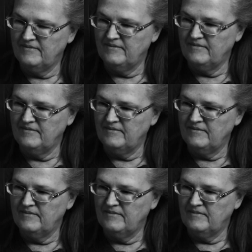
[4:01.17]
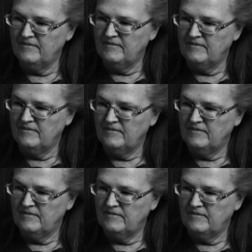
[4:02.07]

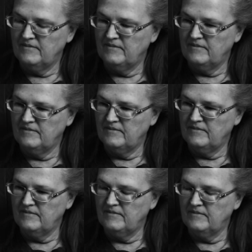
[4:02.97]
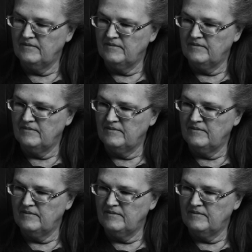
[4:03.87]
No words are spoken by the person on screen.